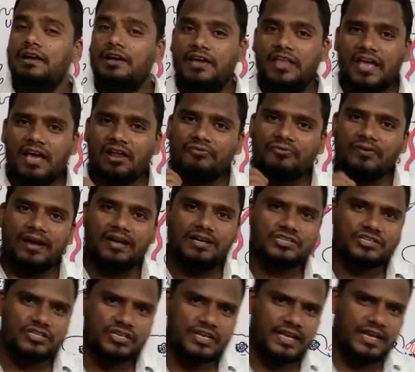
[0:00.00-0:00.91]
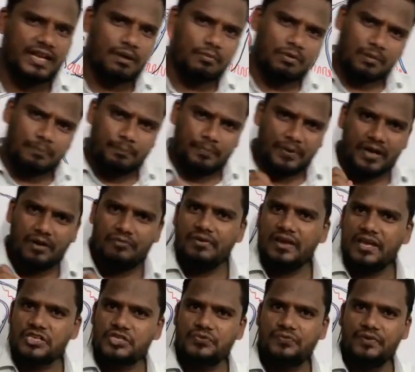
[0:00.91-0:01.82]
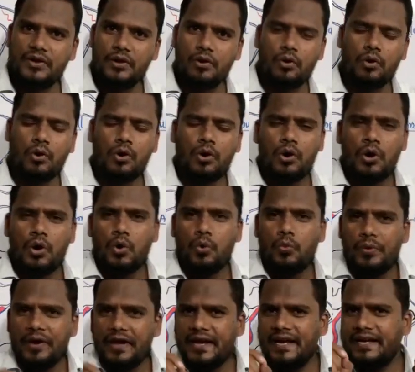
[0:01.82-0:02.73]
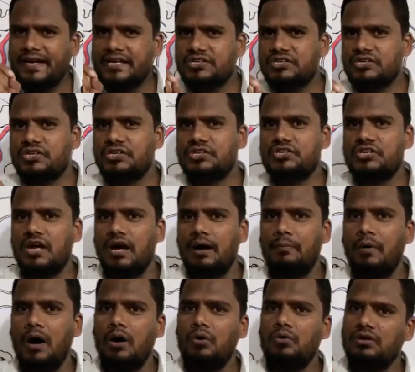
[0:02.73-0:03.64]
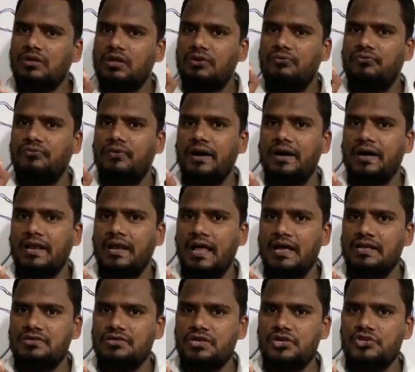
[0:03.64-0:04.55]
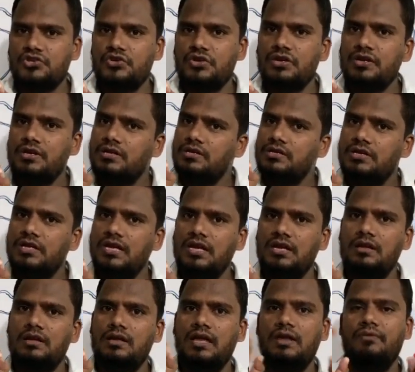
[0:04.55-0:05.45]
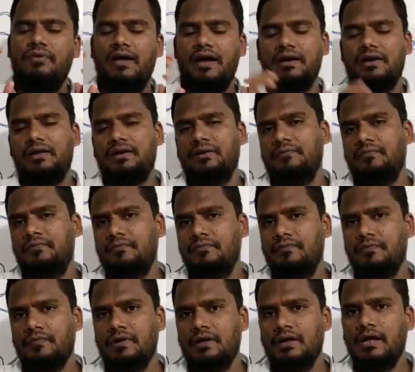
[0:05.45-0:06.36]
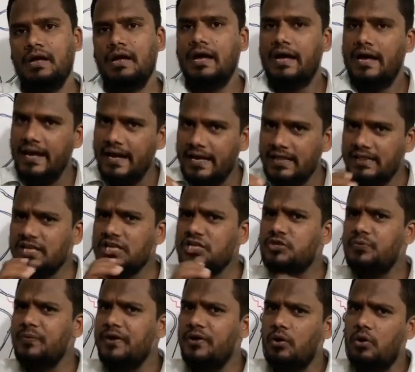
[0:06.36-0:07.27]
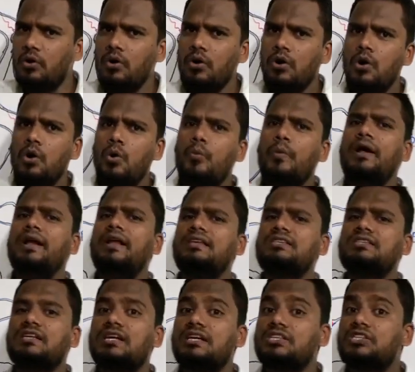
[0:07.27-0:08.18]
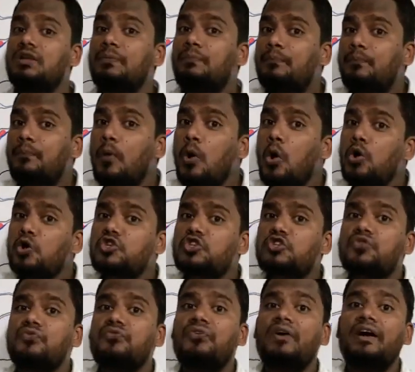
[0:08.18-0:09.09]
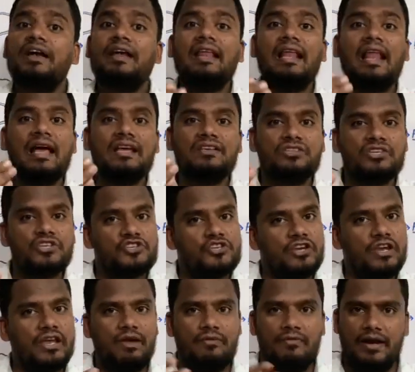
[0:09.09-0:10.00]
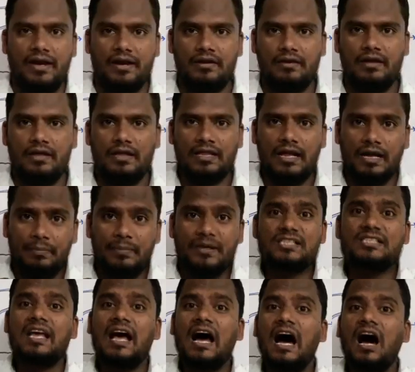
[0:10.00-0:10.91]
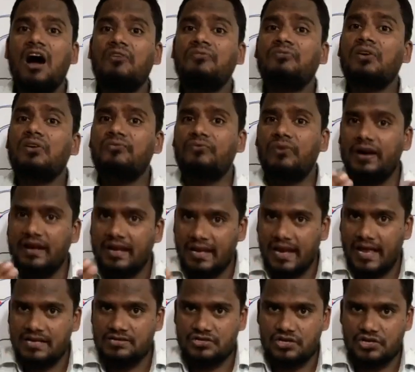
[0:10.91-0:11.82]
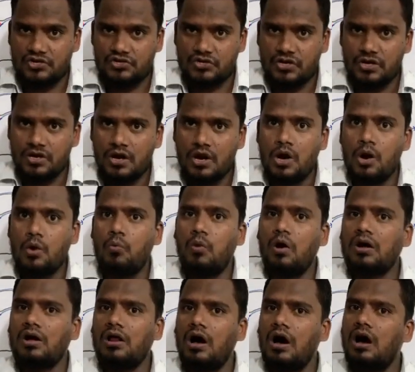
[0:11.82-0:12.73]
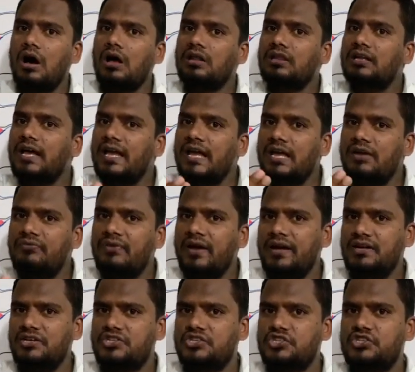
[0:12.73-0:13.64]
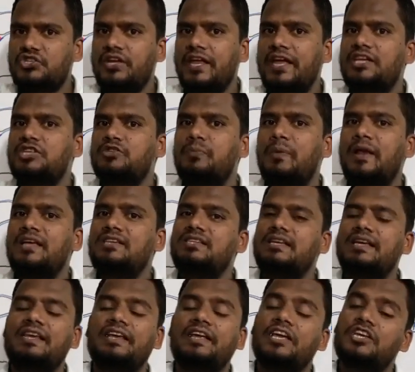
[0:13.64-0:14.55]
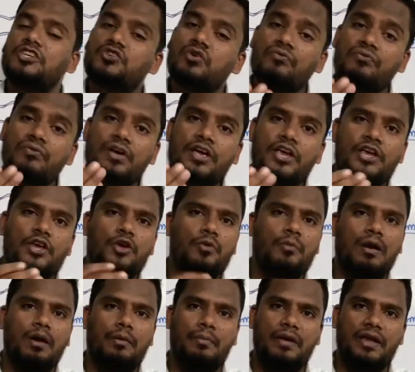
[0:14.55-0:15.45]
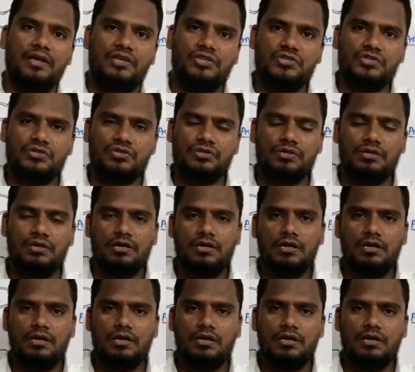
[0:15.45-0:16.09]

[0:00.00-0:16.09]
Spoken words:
Dear friends, in our previous video, we discussed about the fertilization event. In this video, we'll discuss the post-fertilization event. That means after fertilization, what are the events takes place in case of human beings.